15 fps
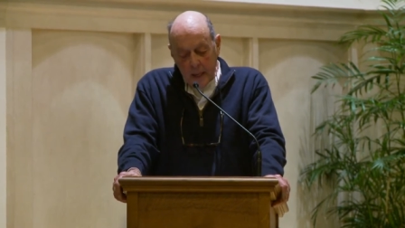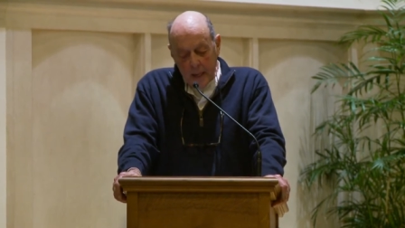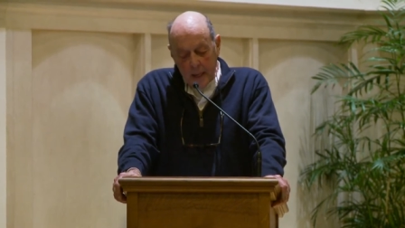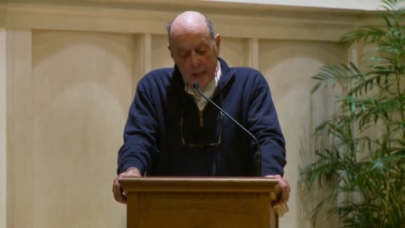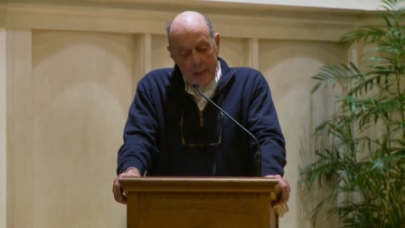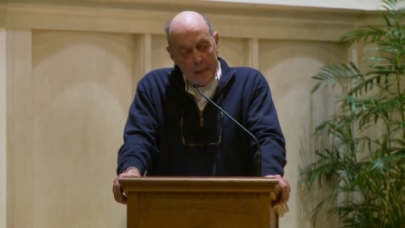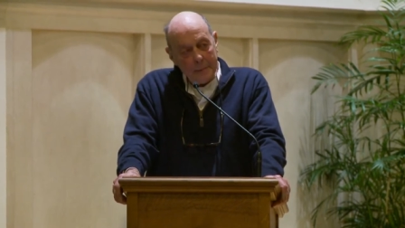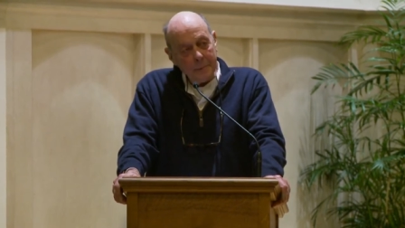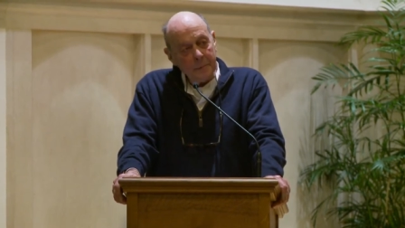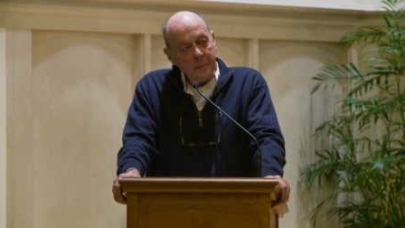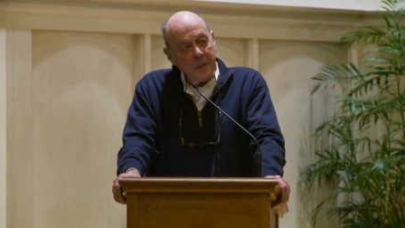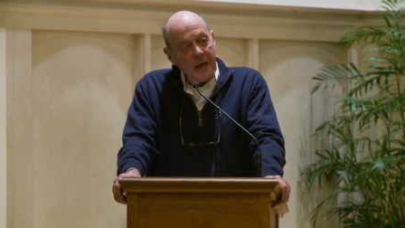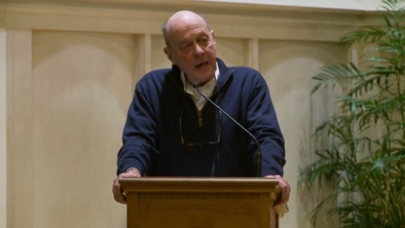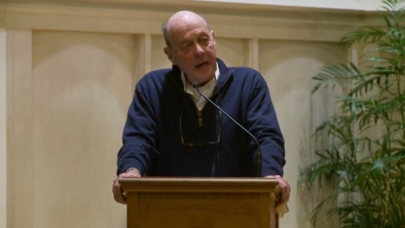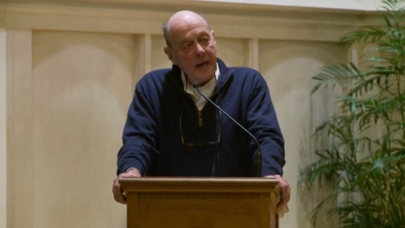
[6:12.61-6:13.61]
uh,
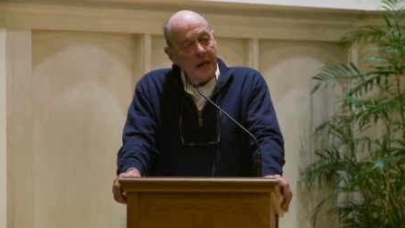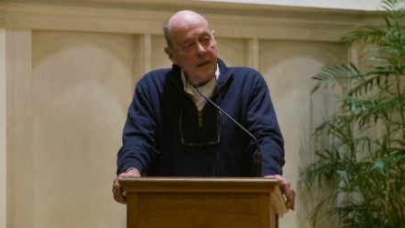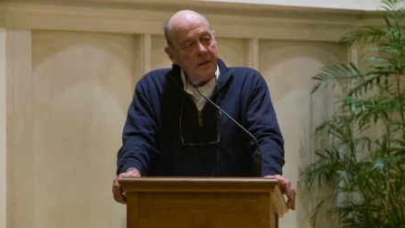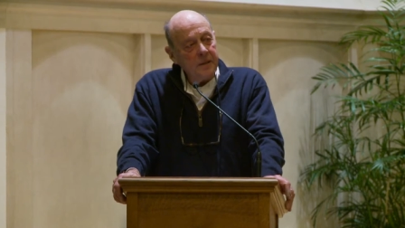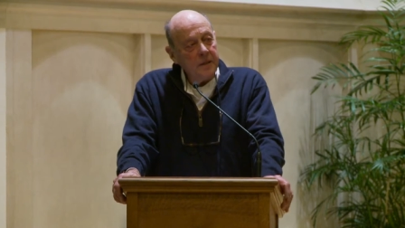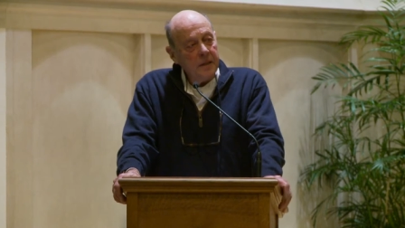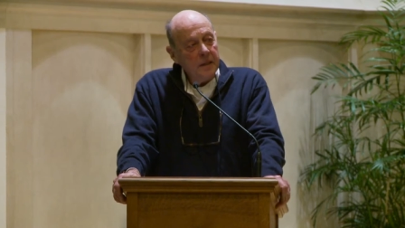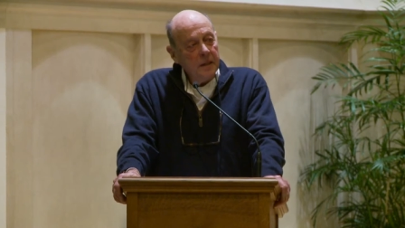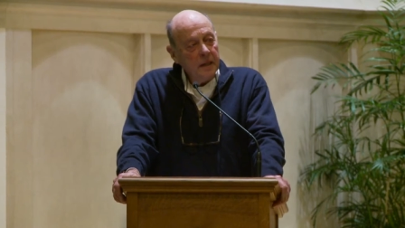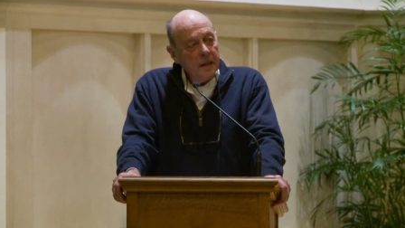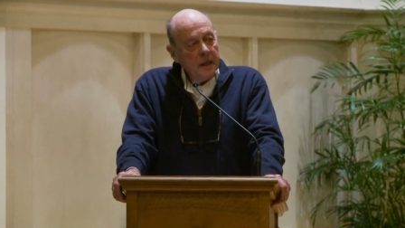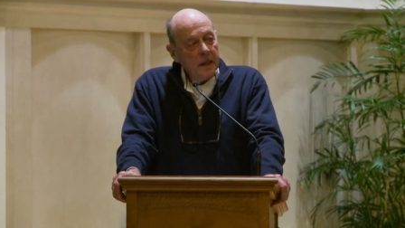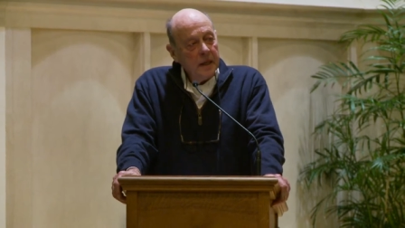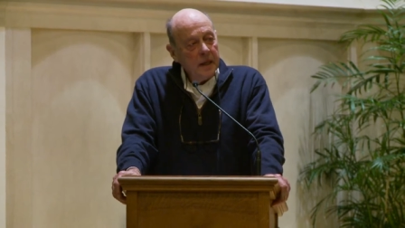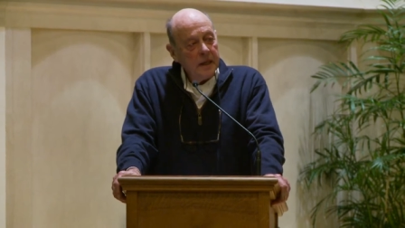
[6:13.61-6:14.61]
and
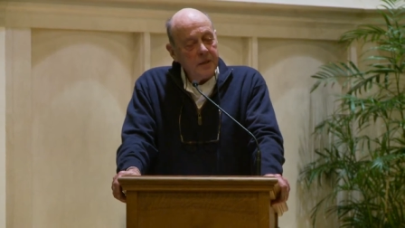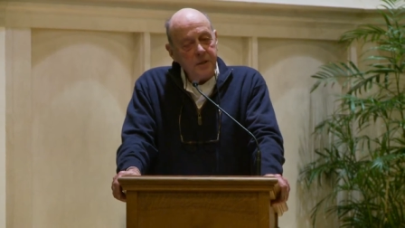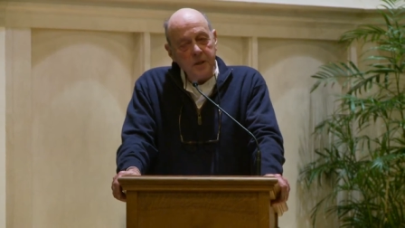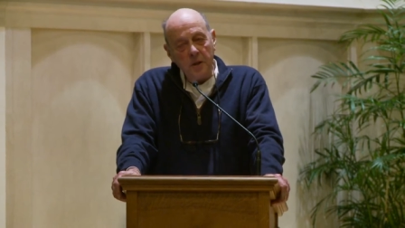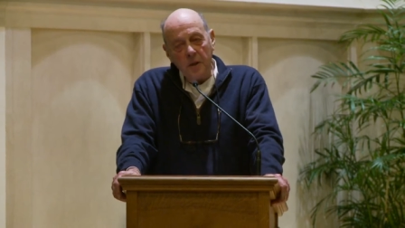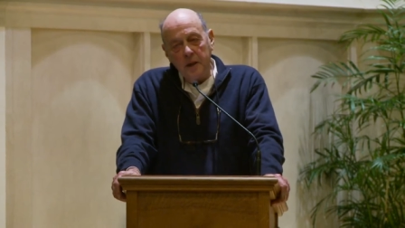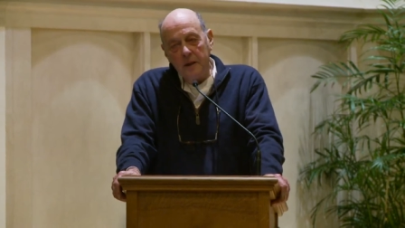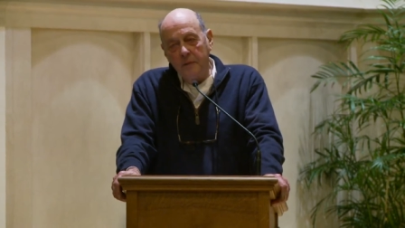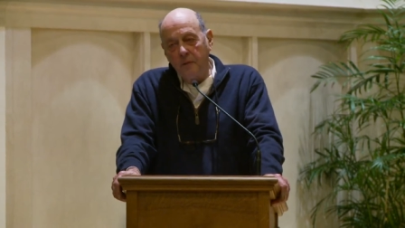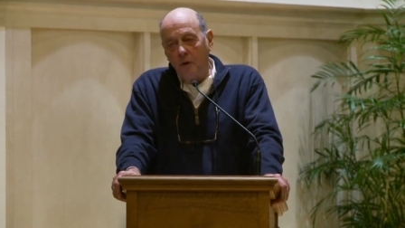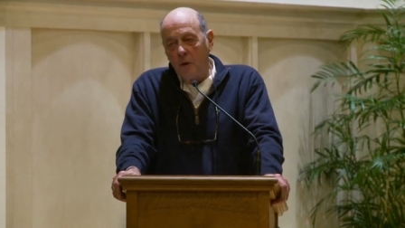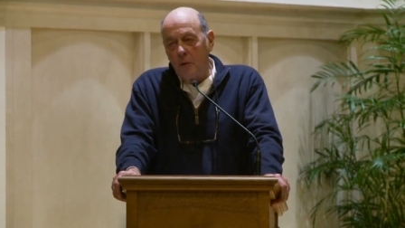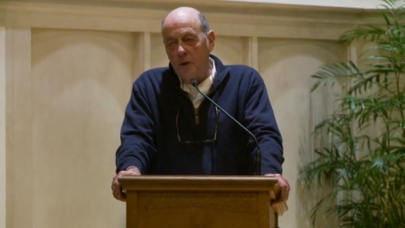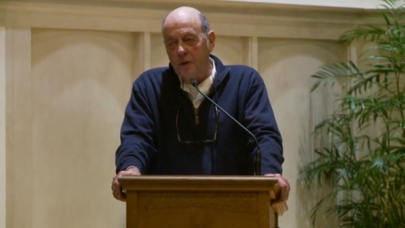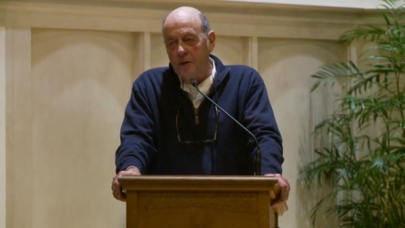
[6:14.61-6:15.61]
it's looking
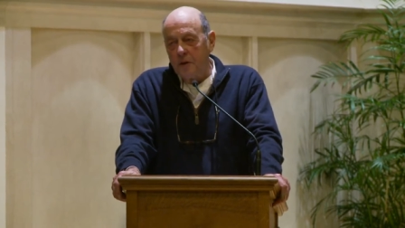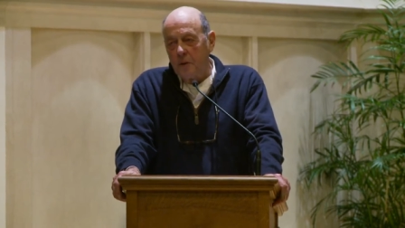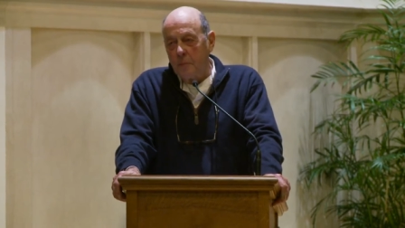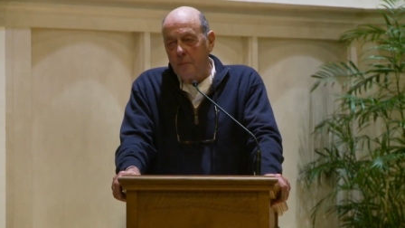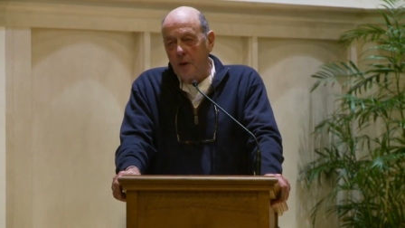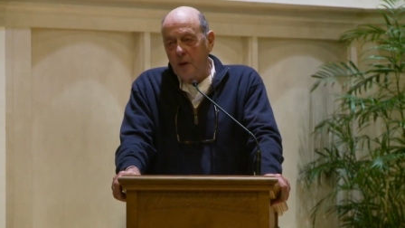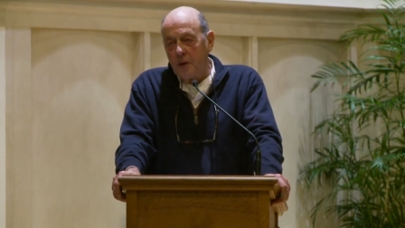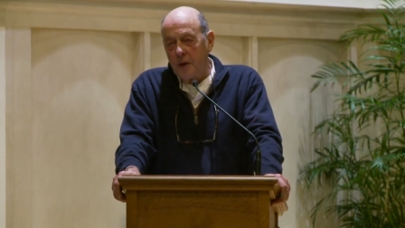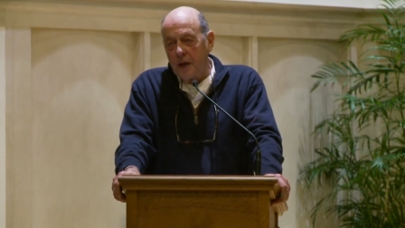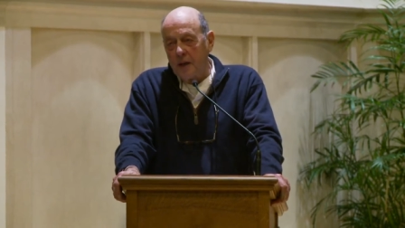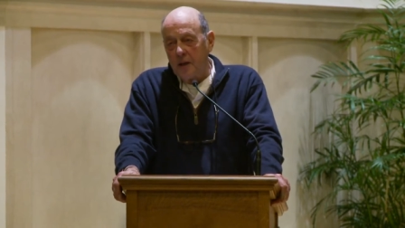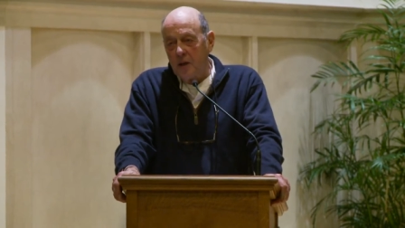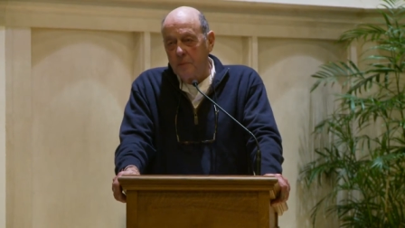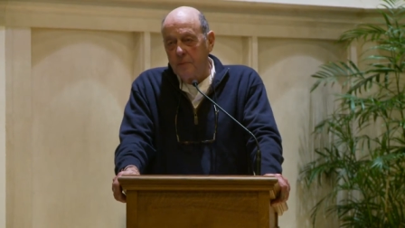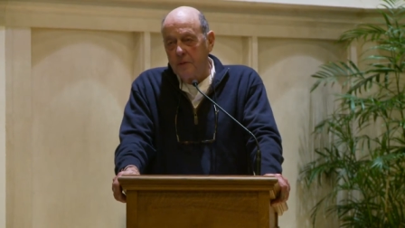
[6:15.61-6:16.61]
forward to a book that
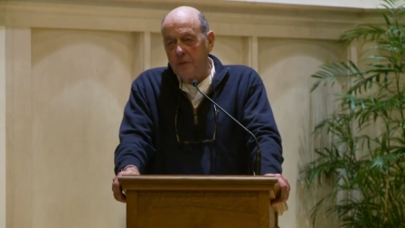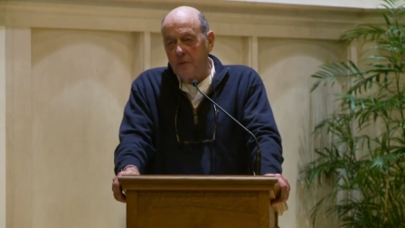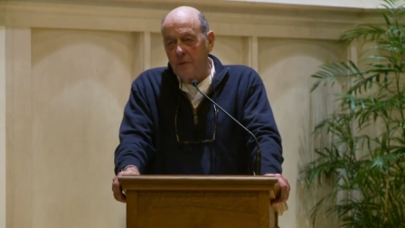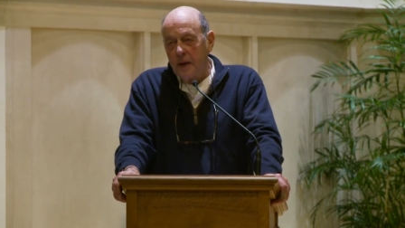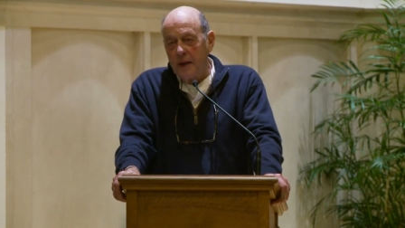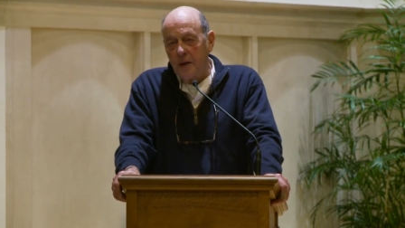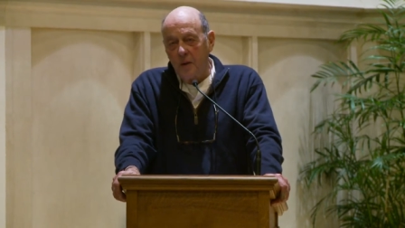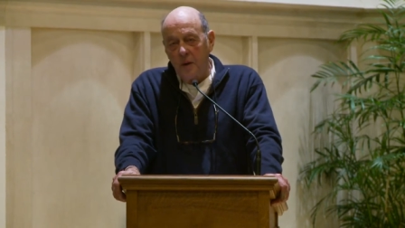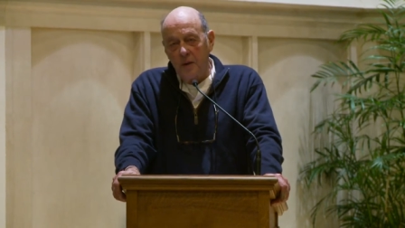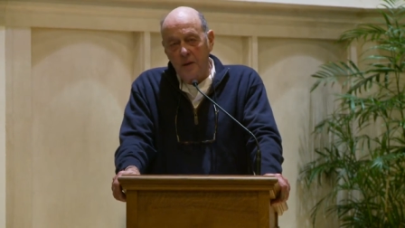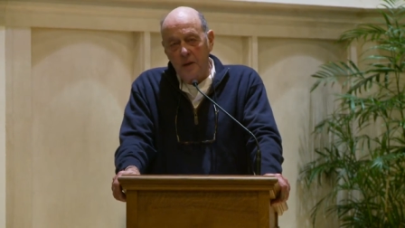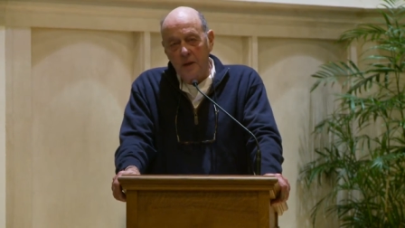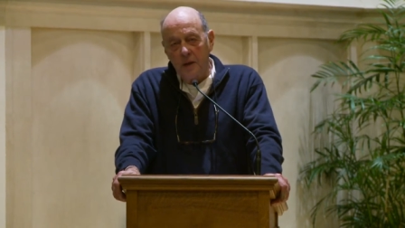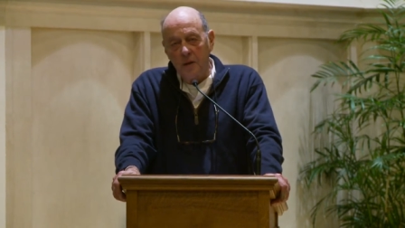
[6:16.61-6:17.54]
I hope to write on the